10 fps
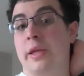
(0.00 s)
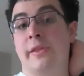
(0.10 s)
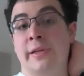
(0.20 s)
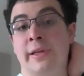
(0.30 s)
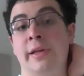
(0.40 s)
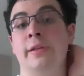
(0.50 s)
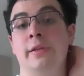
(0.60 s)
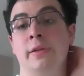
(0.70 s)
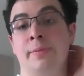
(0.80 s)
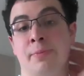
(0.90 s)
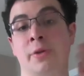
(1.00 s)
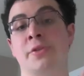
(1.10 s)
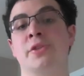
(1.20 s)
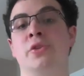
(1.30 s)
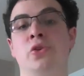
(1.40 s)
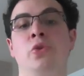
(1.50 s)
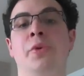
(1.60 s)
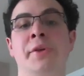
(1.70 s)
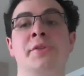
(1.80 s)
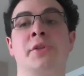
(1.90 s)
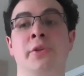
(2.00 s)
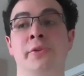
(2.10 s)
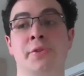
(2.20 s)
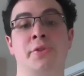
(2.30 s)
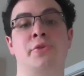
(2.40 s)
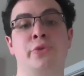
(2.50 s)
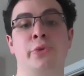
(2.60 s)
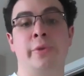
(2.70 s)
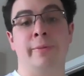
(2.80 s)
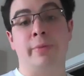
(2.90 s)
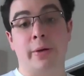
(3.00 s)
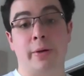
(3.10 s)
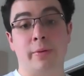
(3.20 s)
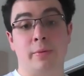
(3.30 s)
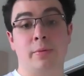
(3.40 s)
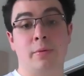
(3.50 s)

The kid, the person who is closest to the ball